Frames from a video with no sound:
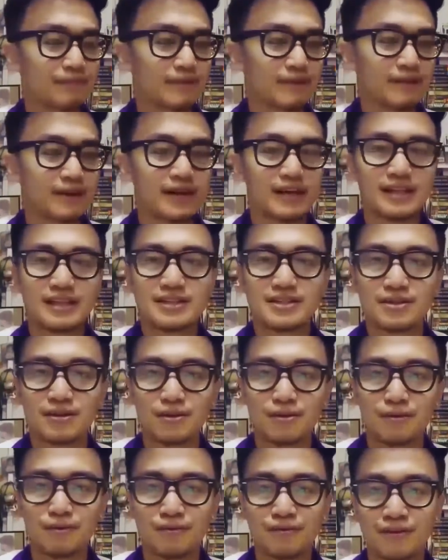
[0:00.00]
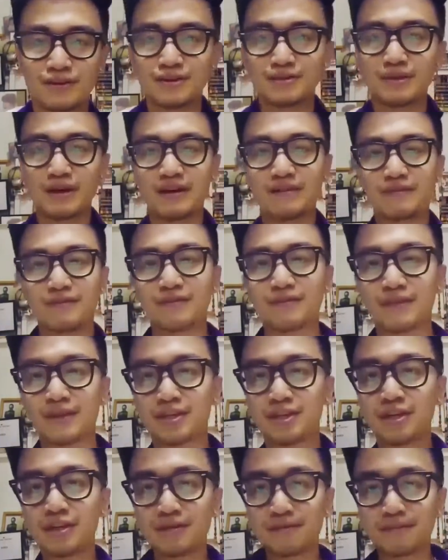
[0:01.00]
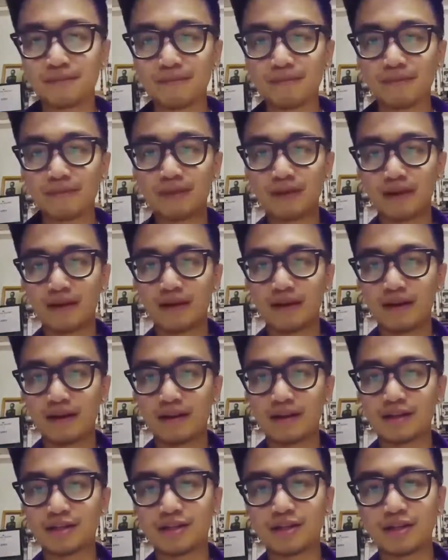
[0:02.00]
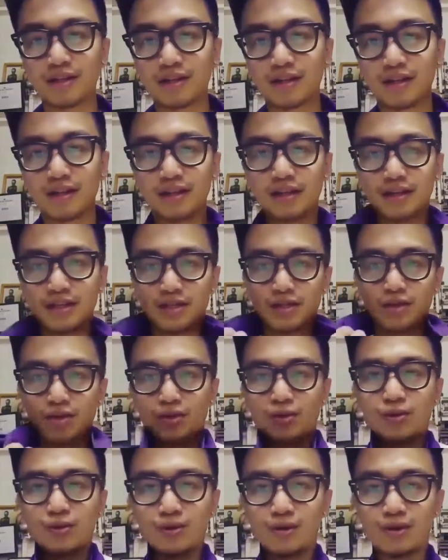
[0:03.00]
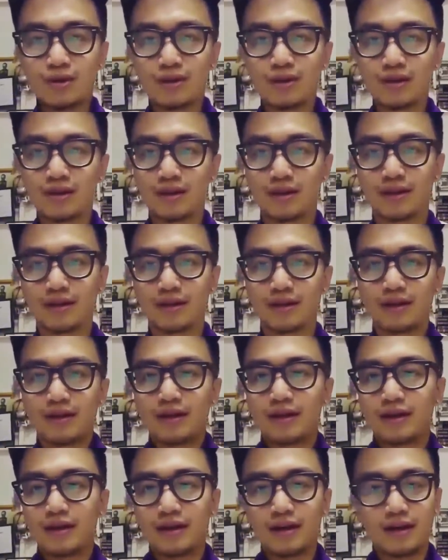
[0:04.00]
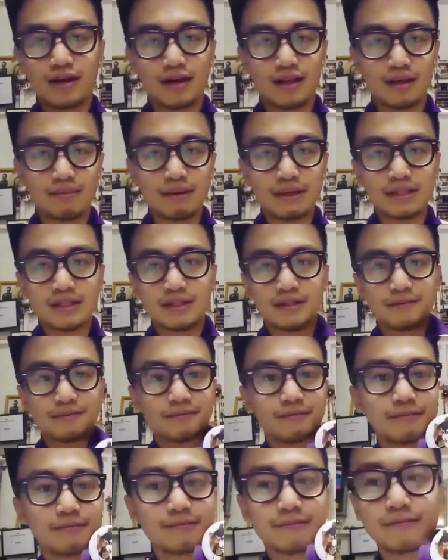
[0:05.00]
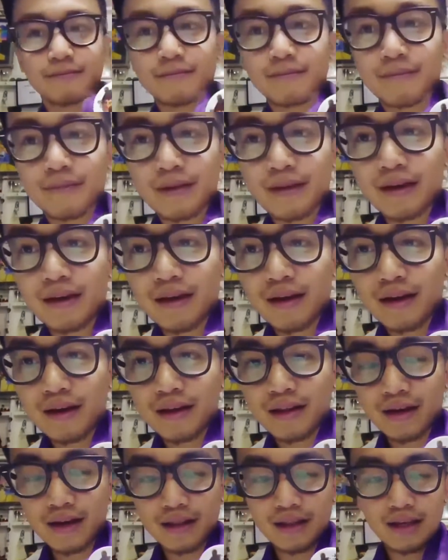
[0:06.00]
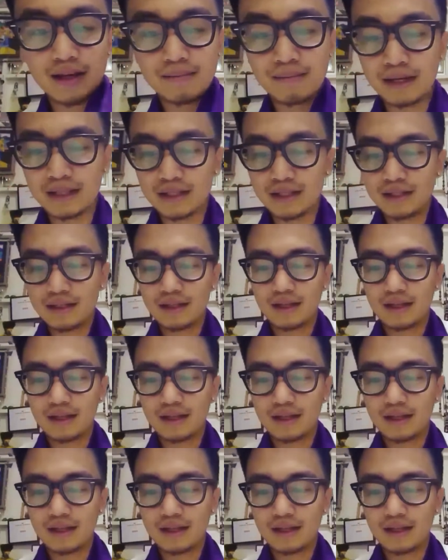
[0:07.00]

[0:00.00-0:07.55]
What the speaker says: Alright, so first we have the shirt, the stole, the button, the Haliya button,